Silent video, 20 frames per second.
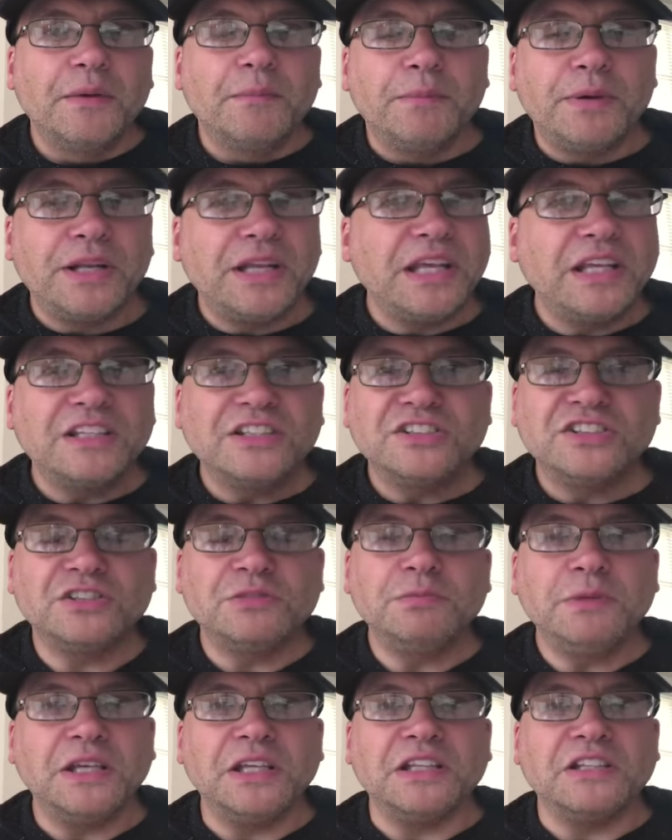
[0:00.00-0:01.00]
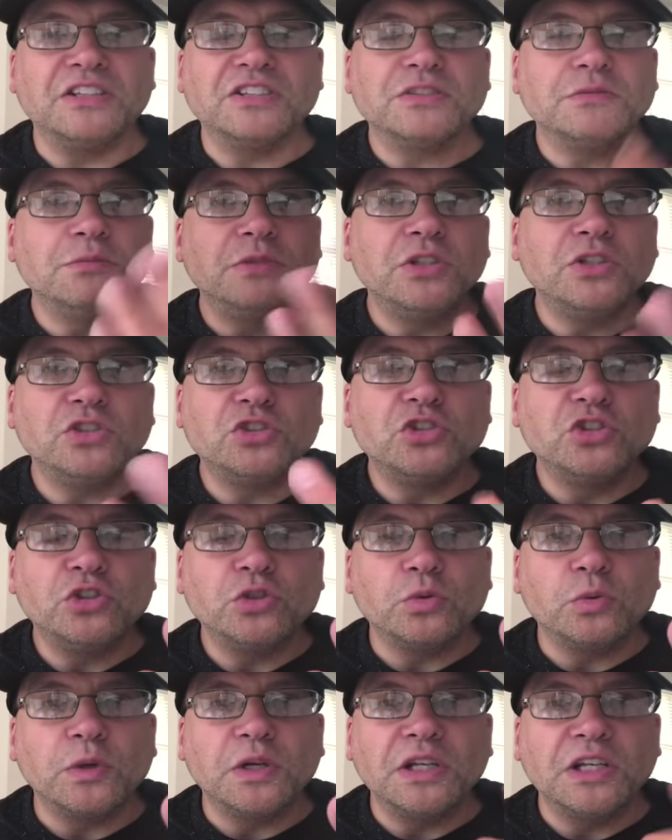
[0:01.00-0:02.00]
But again, this is me, it doesn't mean it's
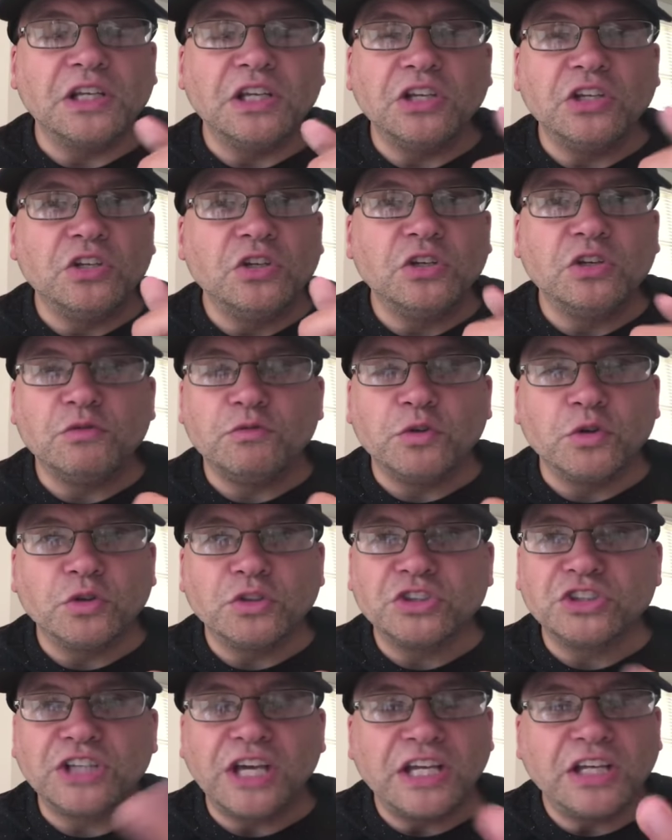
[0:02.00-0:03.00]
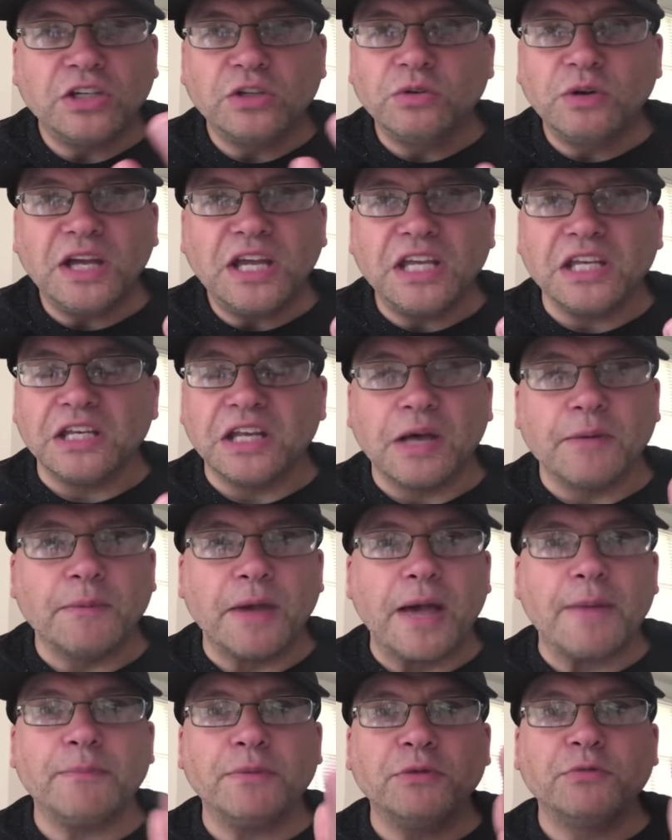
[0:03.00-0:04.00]
you, and, and if you're excited, great, I'm
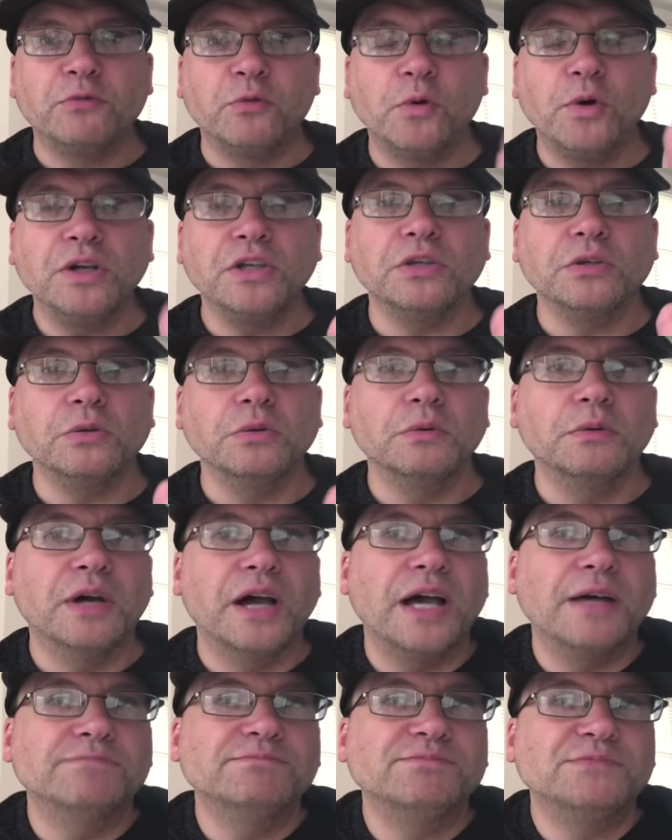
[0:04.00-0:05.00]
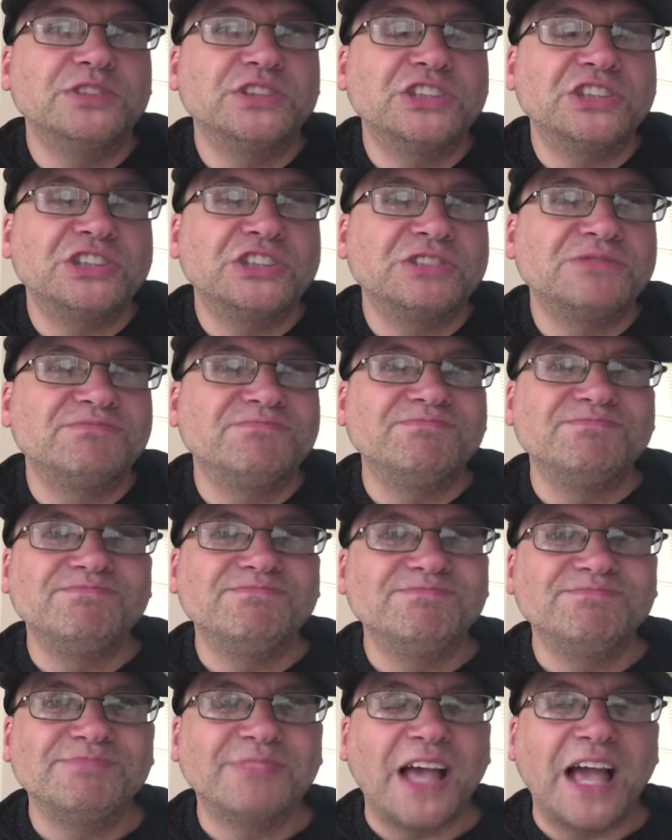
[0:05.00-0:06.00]
happy for you. I'm just,
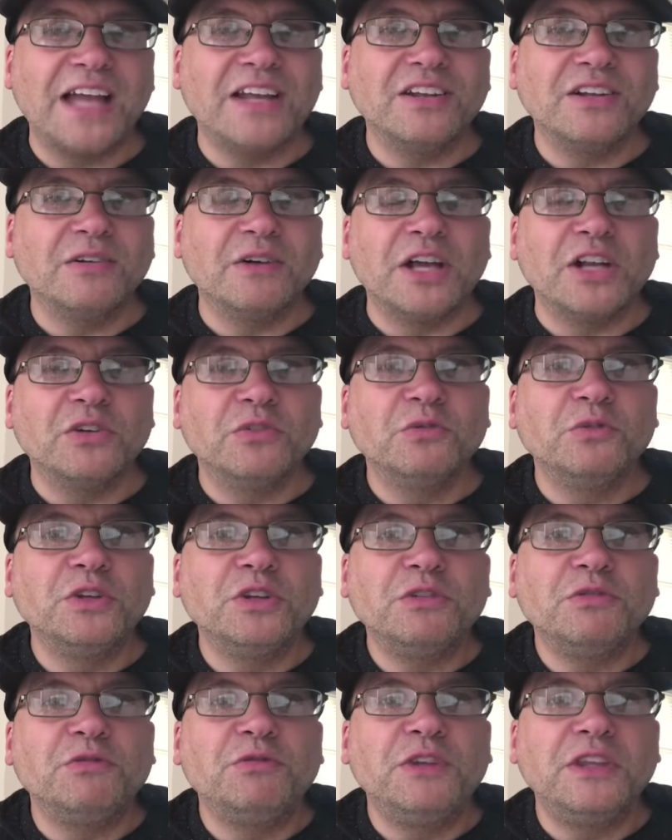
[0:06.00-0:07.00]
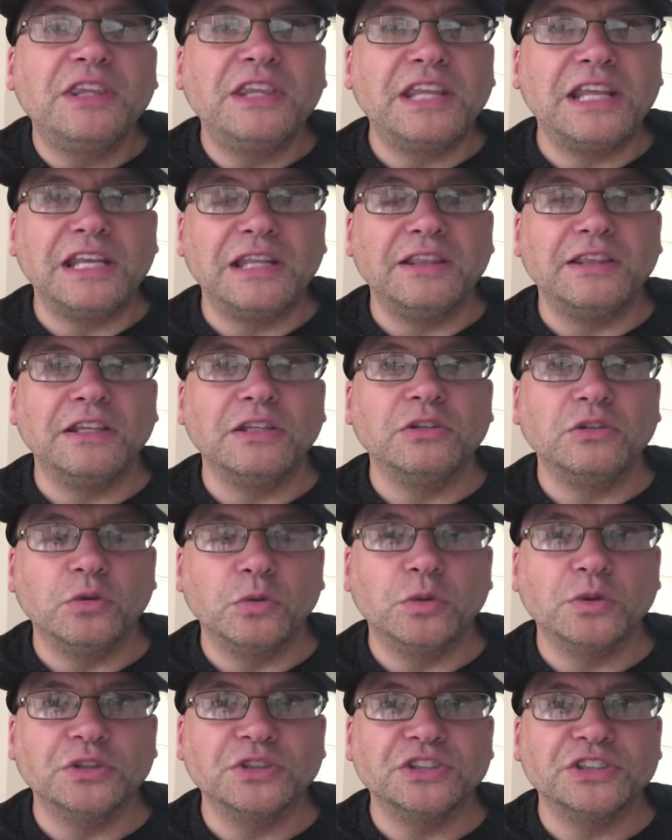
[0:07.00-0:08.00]
I don't know, I don't really feel anything
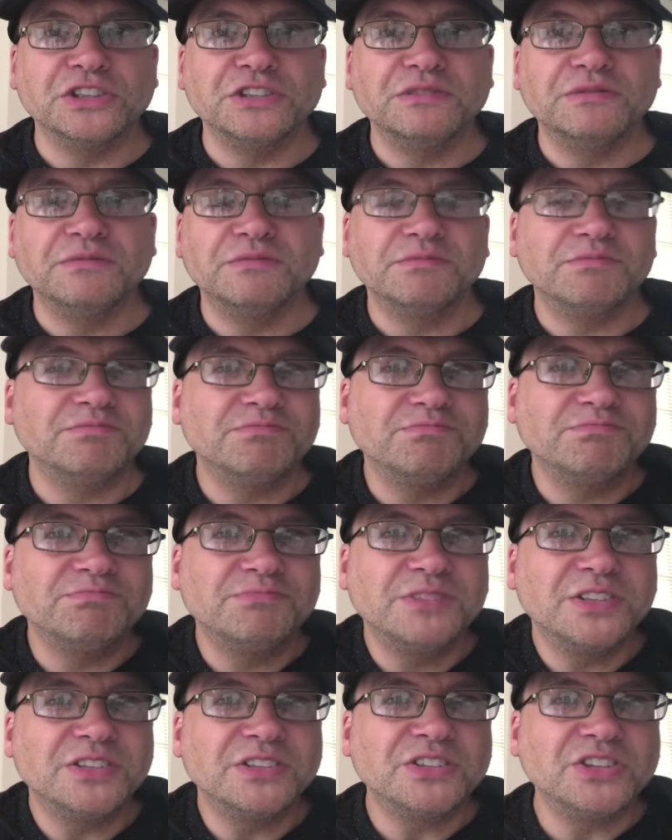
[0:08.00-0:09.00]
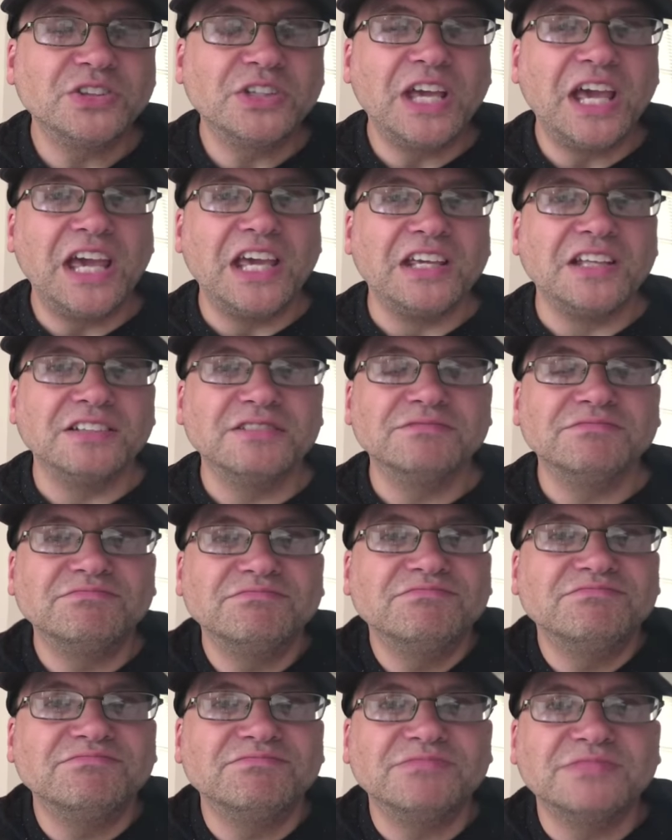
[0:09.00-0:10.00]
towards it. It's okay,
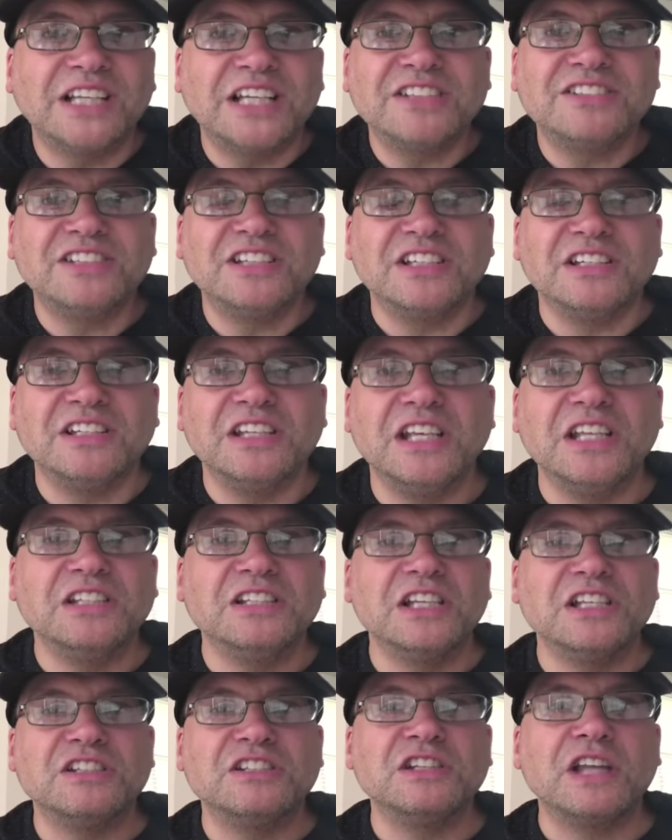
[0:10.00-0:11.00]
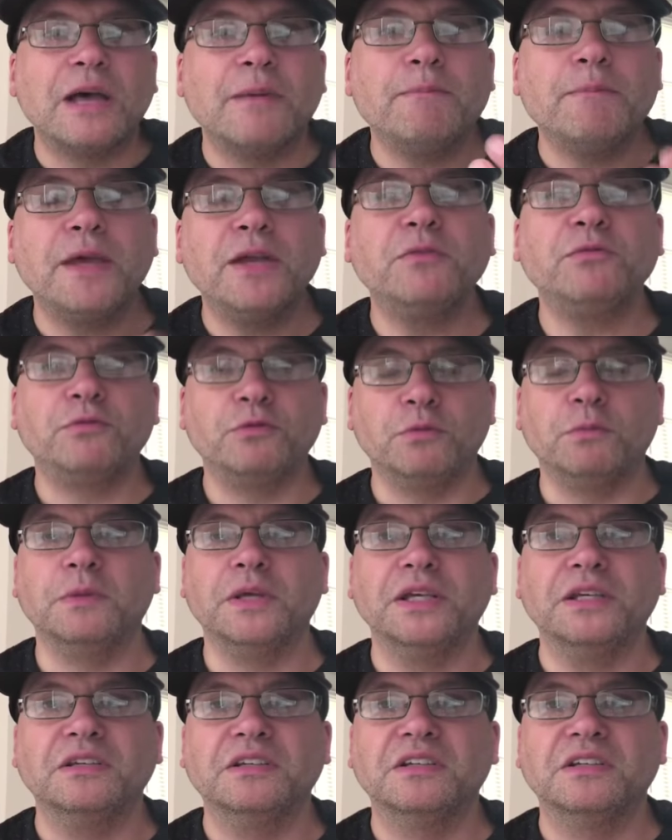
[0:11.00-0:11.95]
that's it, it it's not meant for me.